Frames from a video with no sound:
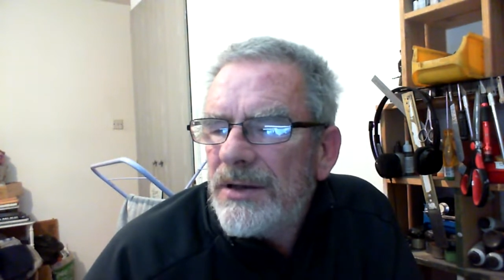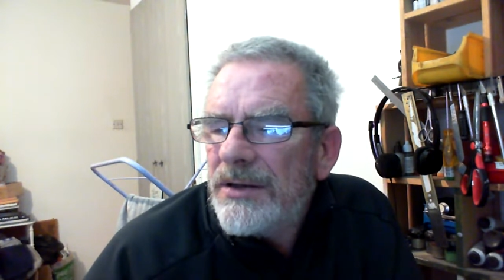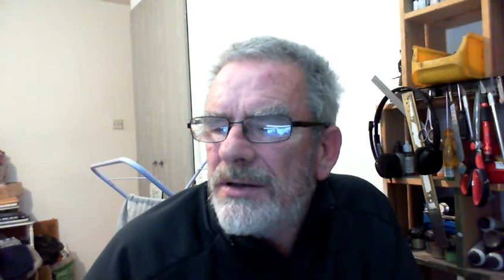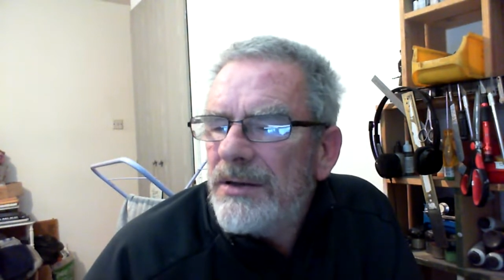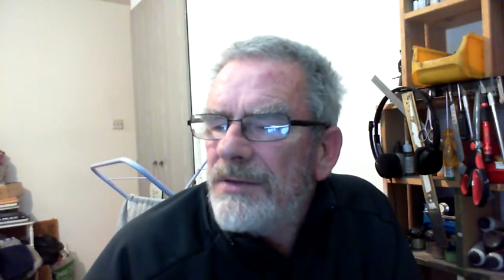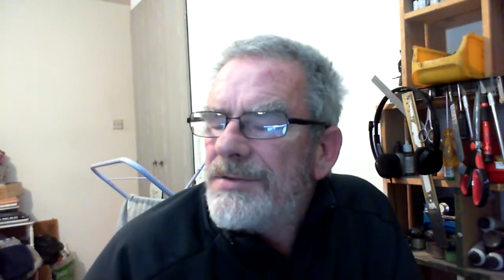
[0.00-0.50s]

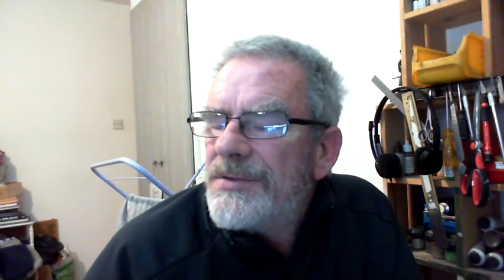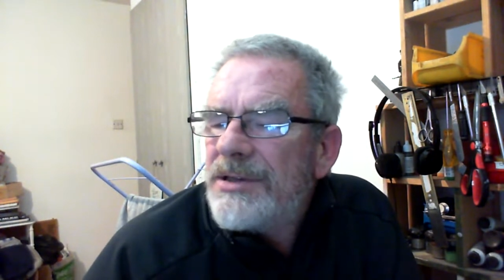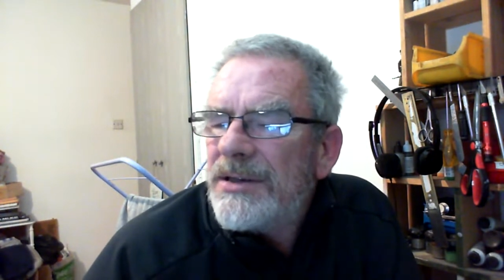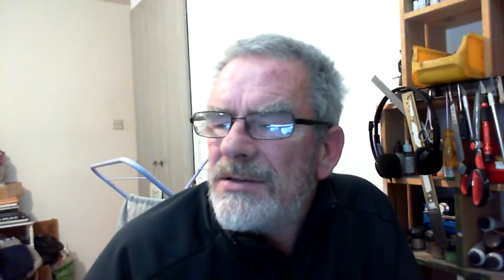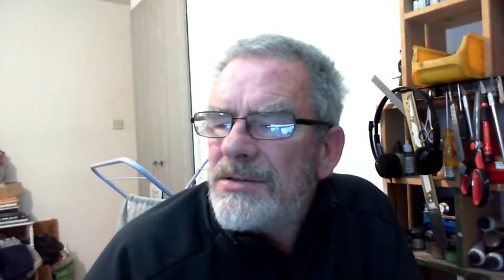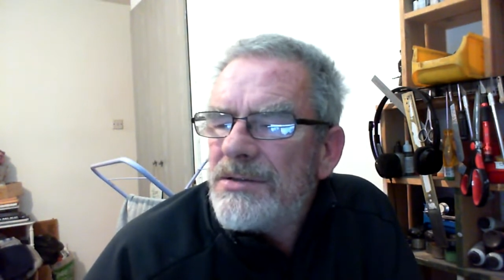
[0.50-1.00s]
kind of
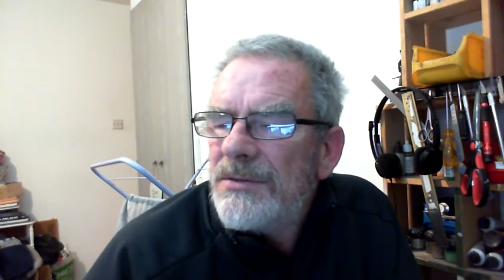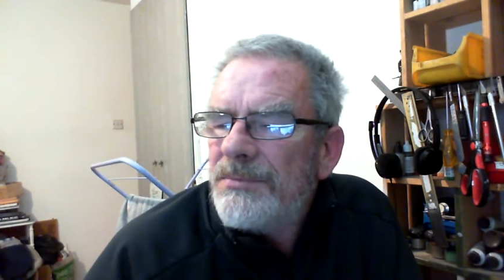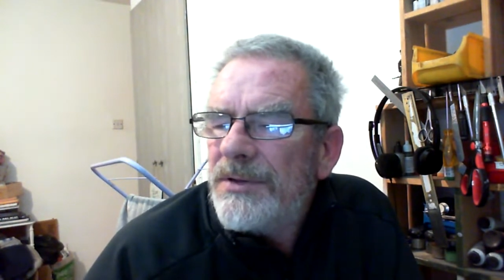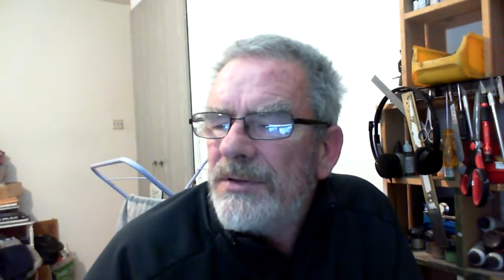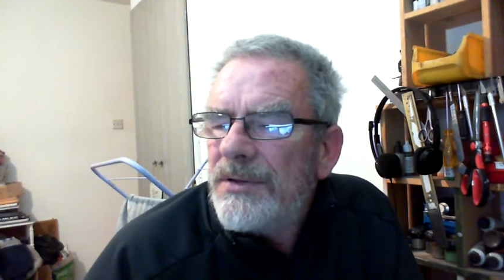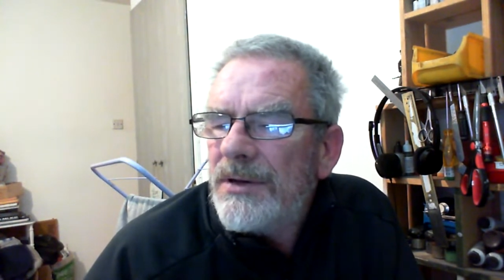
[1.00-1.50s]
stick to
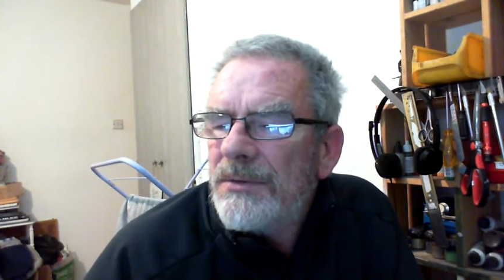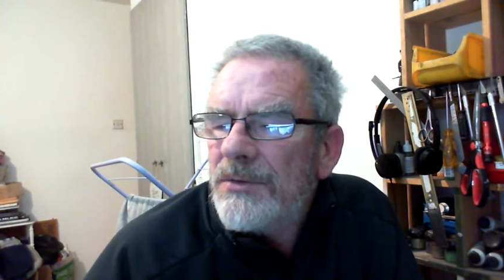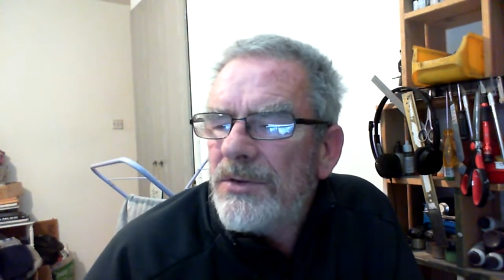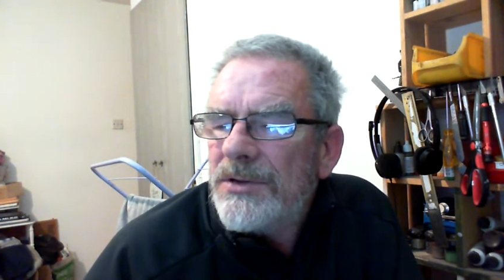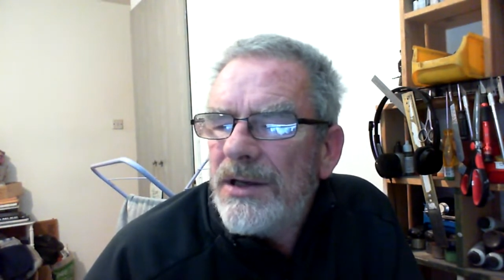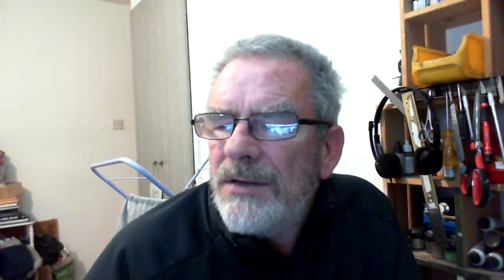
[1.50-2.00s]
something that I'm
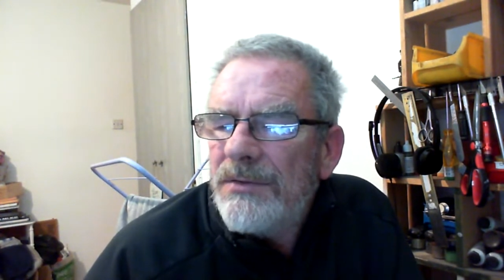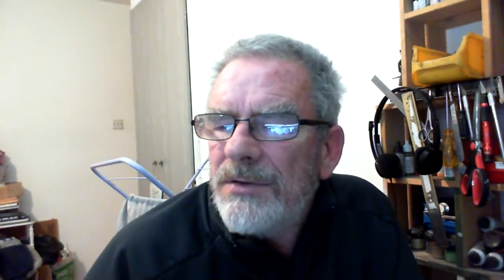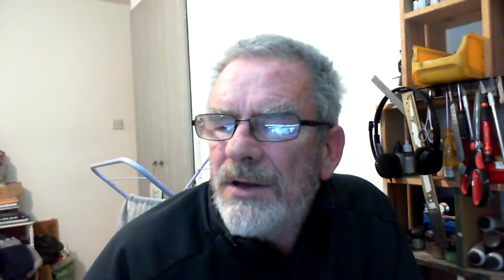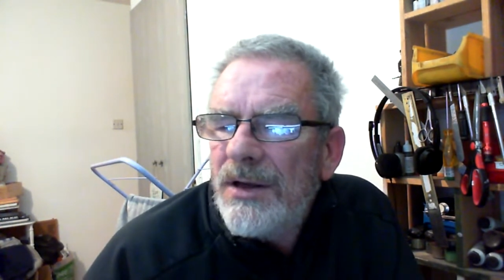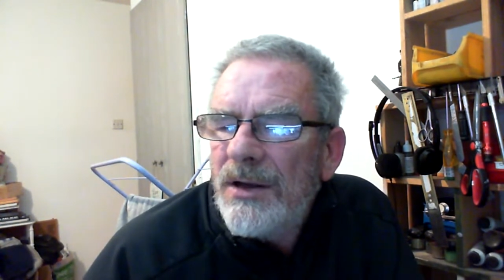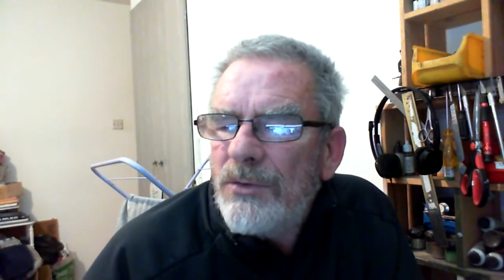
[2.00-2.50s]
going to have
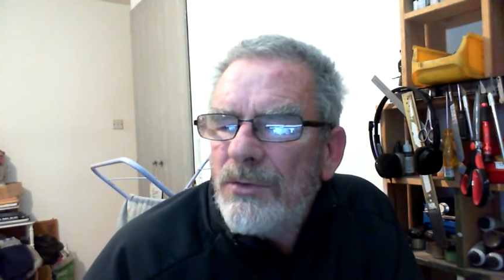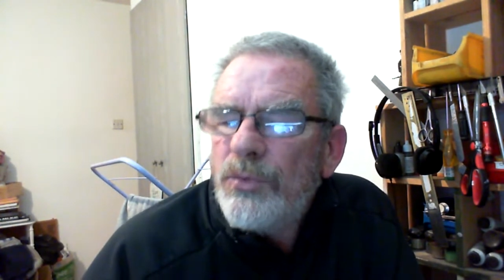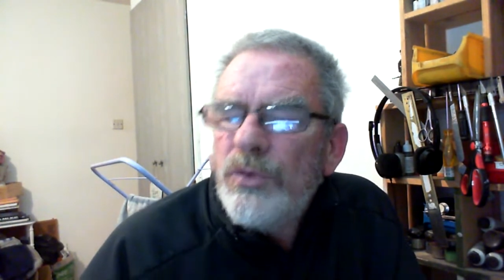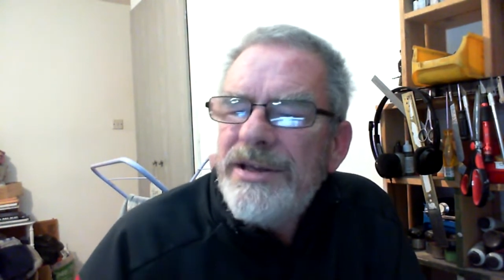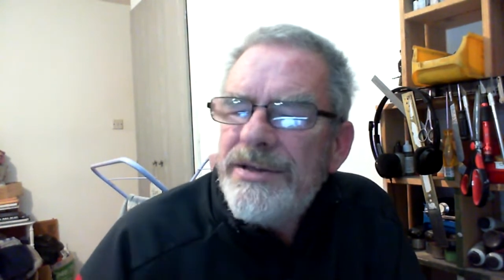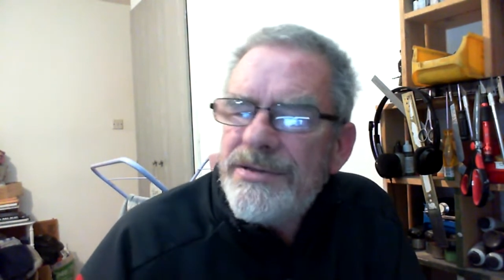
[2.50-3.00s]

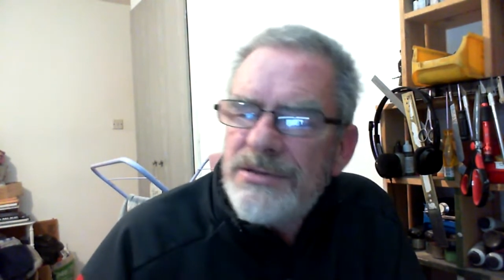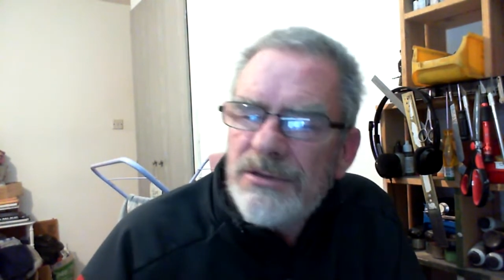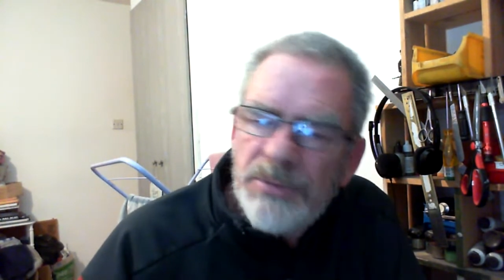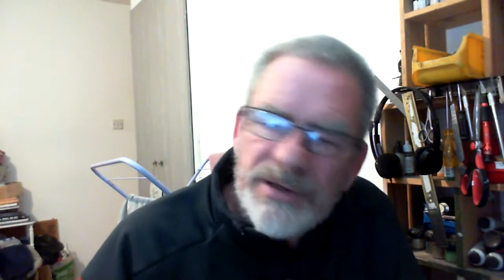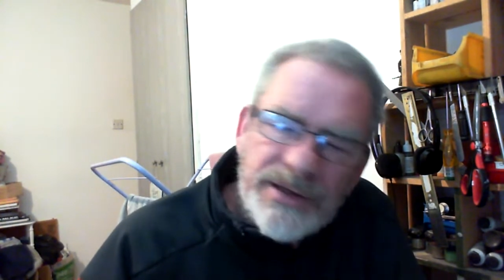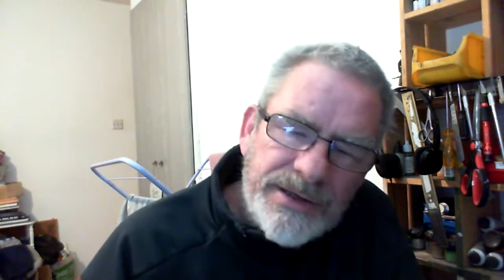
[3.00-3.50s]

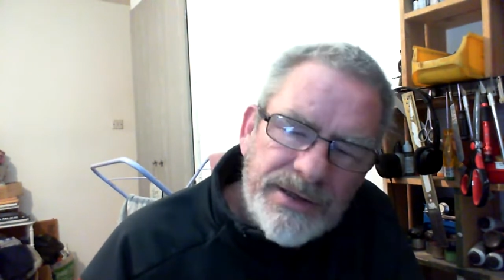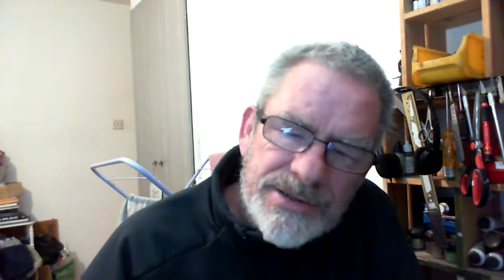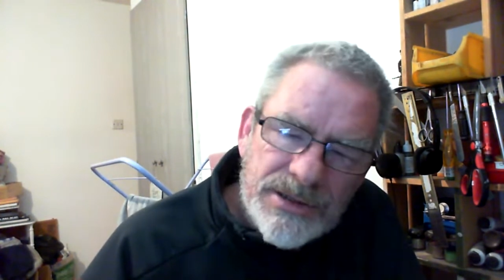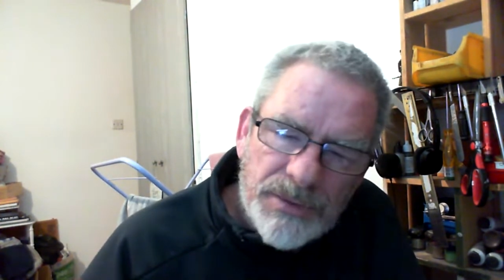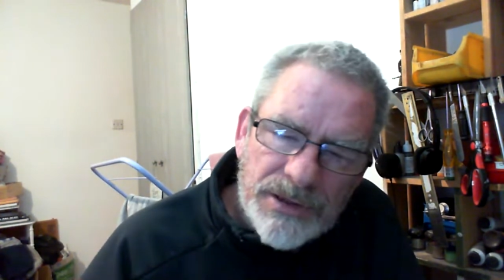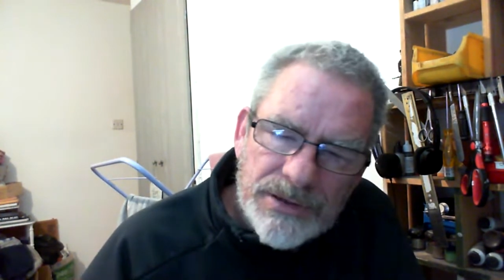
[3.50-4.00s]
reasonably
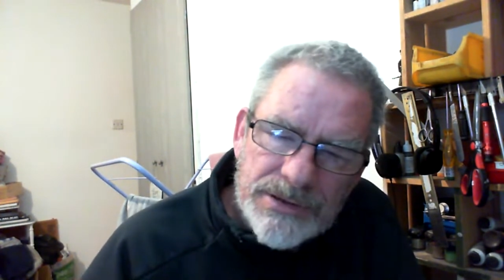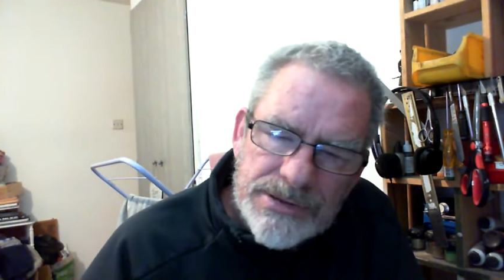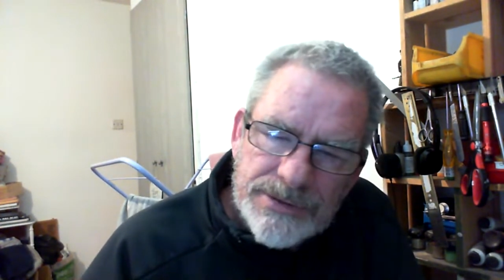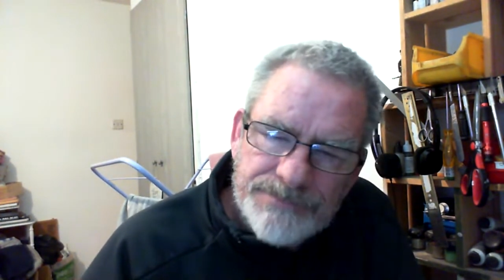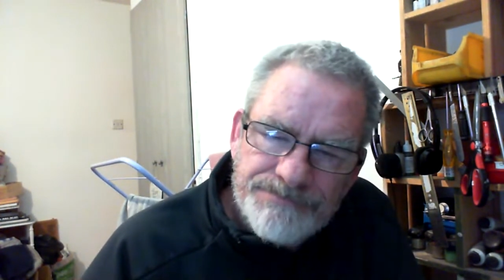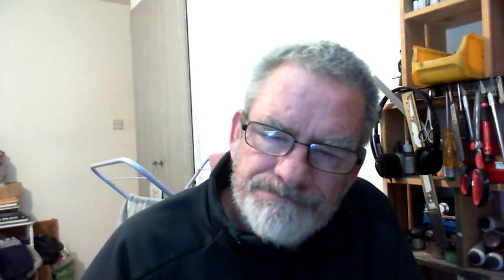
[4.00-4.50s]
easy build.